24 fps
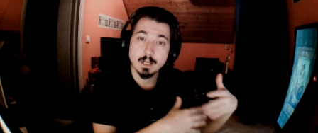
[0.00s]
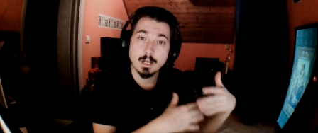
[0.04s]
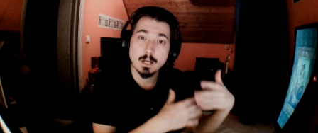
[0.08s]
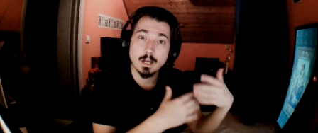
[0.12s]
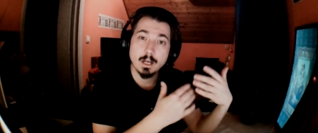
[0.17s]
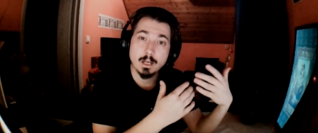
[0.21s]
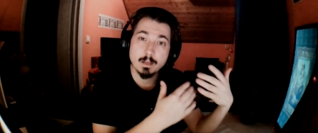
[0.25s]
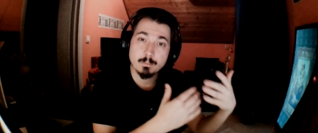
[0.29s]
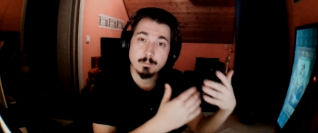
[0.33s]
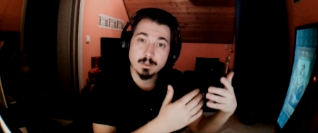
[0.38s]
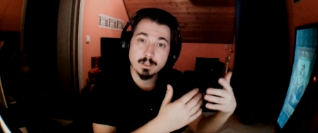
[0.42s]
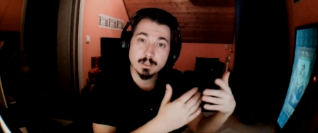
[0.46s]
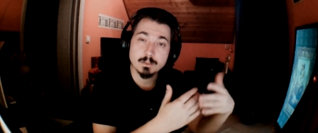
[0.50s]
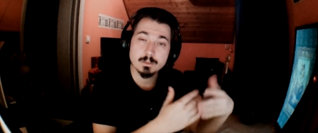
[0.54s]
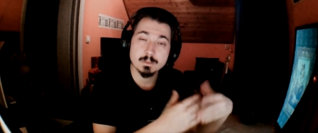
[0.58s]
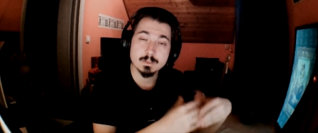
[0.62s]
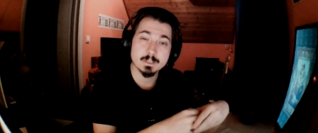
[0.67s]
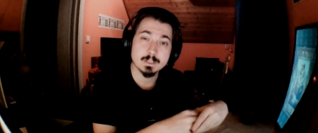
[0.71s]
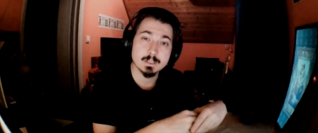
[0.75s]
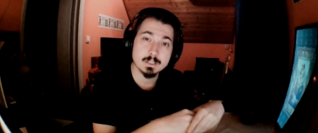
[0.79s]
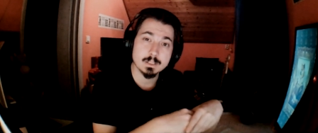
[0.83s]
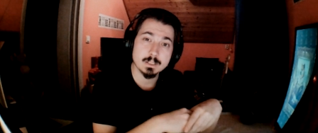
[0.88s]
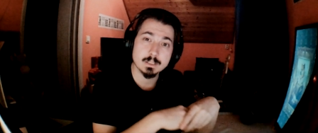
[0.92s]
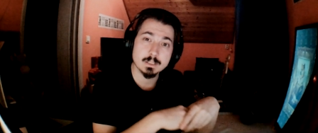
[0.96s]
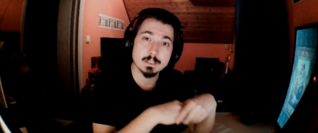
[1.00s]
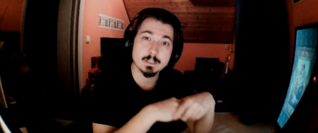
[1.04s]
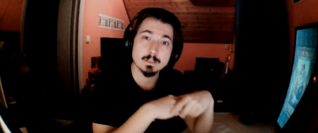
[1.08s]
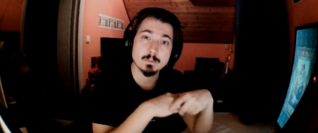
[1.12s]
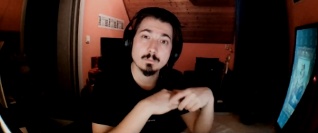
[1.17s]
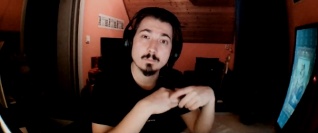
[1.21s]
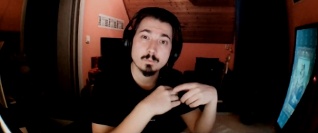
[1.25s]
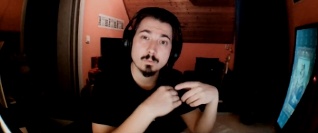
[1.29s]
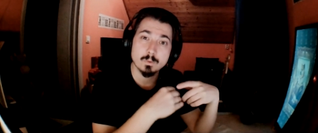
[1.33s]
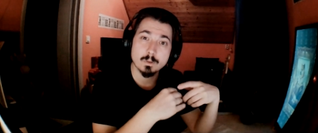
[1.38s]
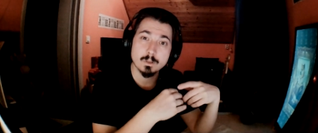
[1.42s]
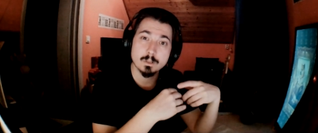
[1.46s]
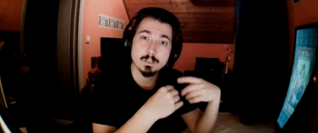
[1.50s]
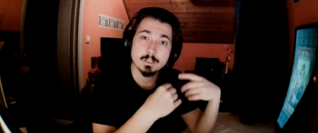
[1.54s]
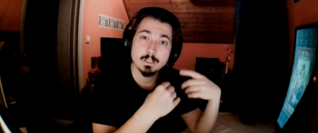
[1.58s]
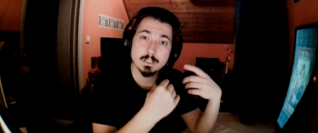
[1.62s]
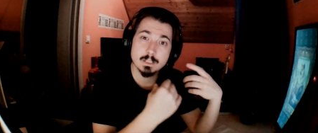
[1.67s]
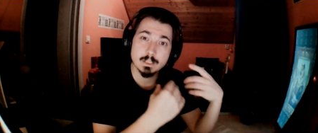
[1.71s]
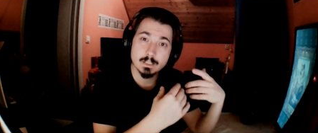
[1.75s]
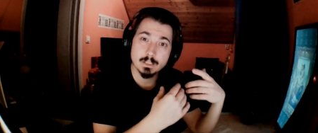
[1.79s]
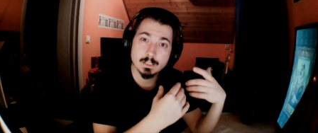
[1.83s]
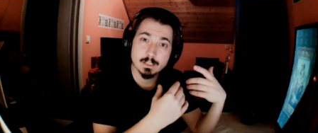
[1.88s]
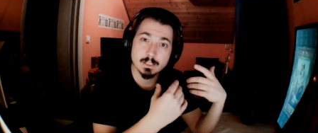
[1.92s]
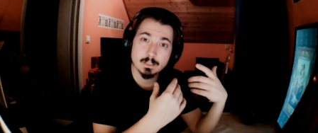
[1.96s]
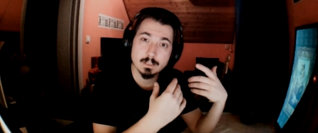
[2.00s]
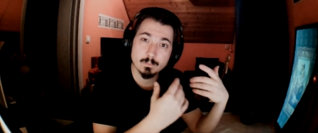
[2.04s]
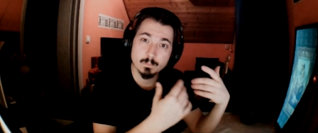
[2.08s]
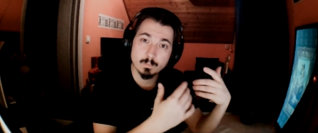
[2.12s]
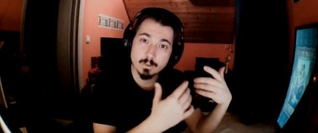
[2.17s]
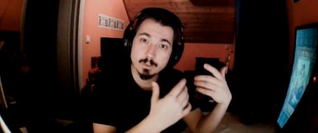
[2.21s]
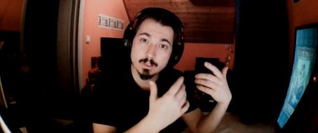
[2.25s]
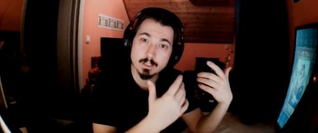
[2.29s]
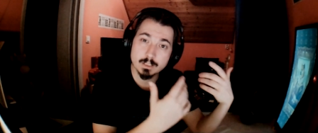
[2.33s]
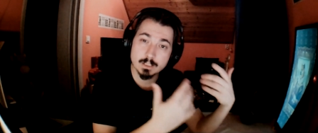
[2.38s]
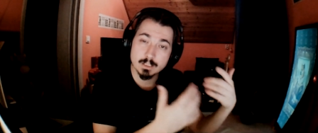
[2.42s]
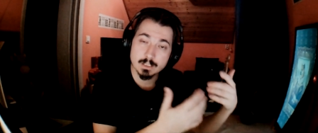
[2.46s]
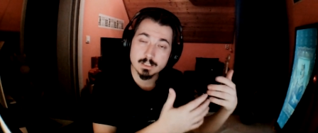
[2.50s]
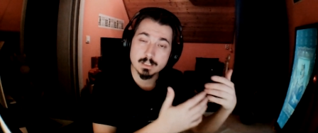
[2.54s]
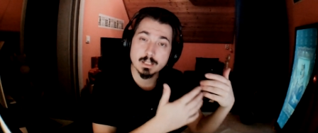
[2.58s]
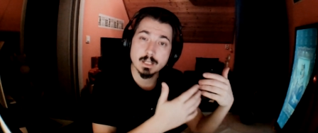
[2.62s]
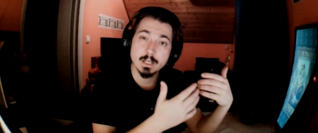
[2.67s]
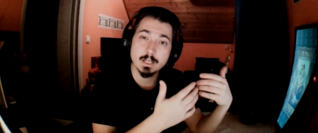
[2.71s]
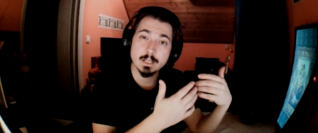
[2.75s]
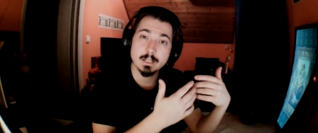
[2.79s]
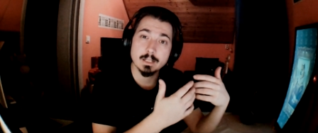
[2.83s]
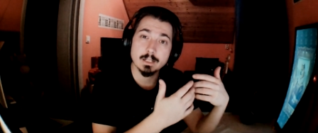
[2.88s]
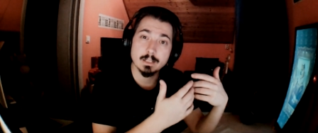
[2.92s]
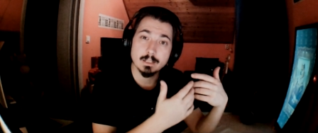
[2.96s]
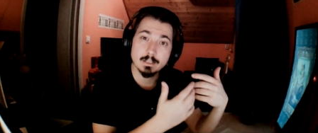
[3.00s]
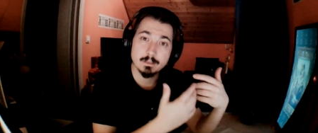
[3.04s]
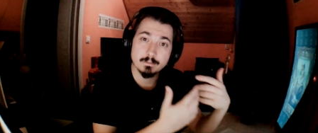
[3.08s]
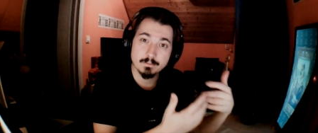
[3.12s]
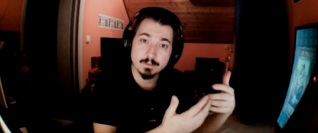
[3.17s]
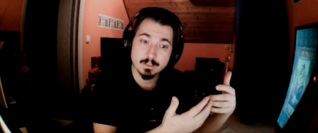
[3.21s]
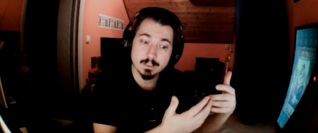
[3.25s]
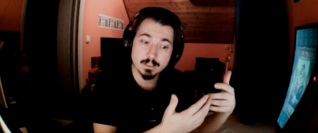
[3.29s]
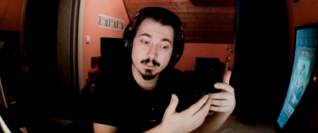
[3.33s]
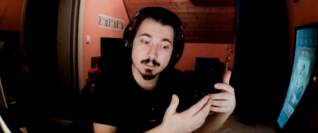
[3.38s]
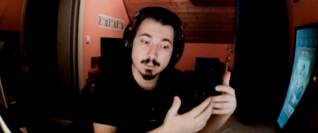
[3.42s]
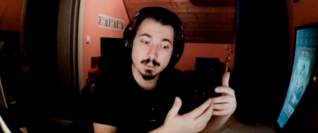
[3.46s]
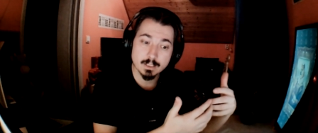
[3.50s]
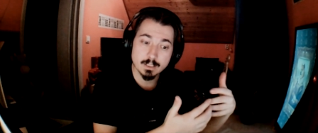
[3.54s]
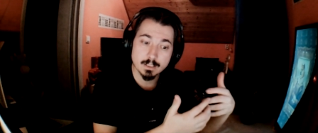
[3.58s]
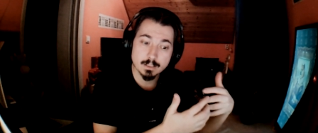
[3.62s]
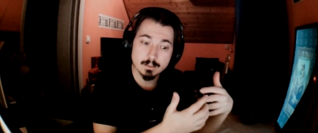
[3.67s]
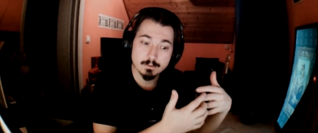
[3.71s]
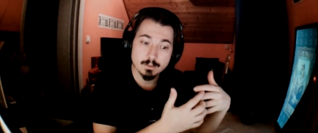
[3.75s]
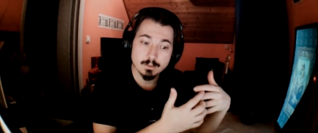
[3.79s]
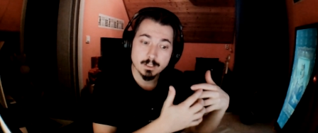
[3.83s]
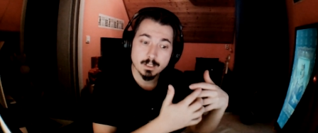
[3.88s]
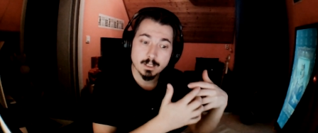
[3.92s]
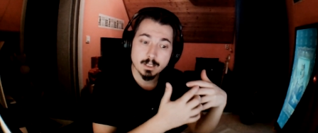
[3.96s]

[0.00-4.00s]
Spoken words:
I'm interested in what it is like living there